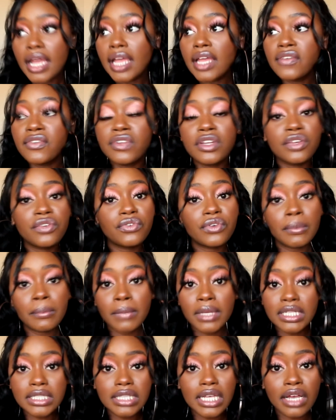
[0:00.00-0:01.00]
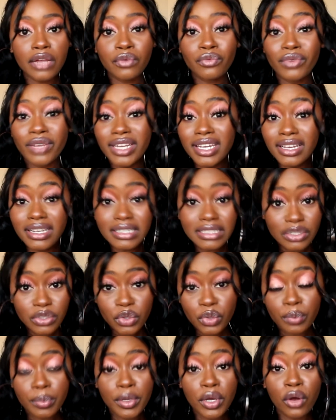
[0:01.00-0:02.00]
even if it means like reading a
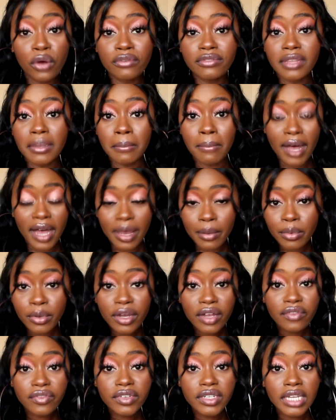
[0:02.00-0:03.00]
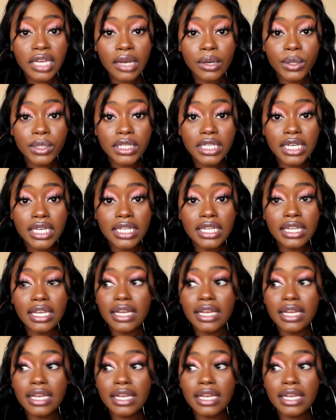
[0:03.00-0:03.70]
little bit of the Bible every now and then.